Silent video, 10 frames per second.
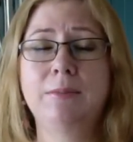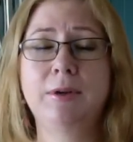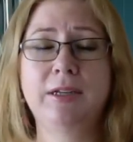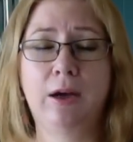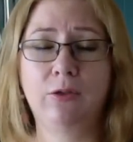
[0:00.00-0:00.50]

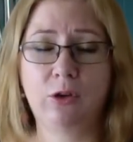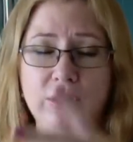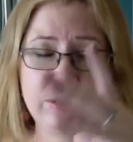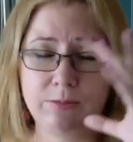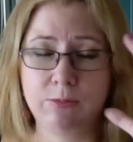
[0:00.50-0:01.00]
But now I've got
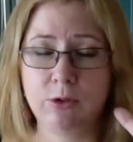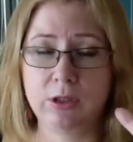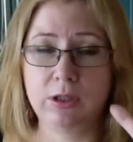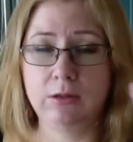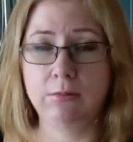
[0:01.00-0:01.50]
this
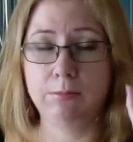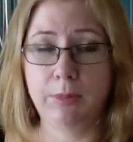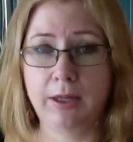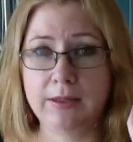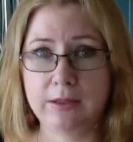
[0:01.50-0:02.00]
really
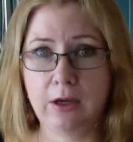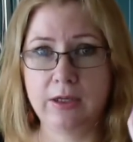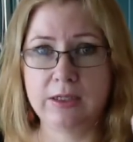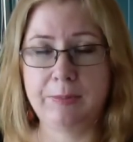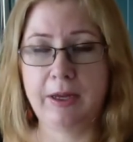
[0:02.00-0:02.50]
bad
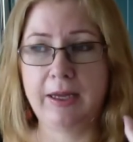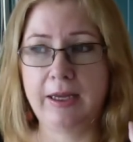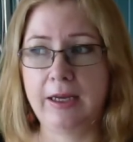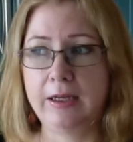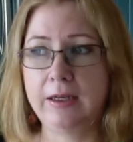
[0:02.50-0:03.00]
sinus
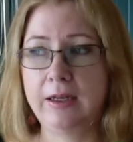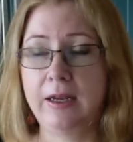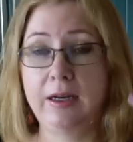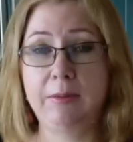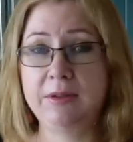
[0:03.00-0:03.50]
pain
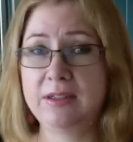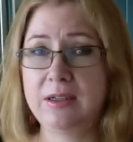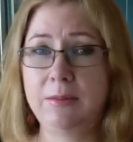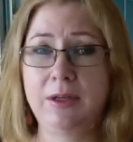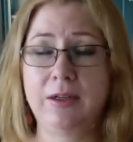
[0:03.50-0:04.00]
and upset
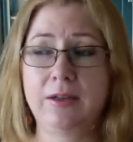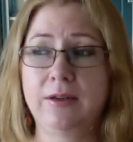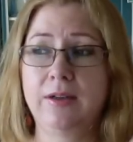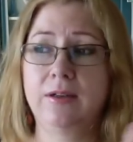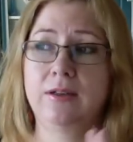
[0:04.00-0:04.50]
stomach.
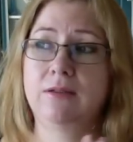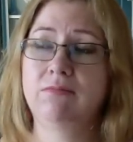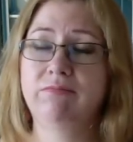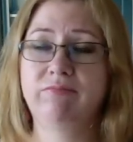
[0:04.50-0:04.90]
And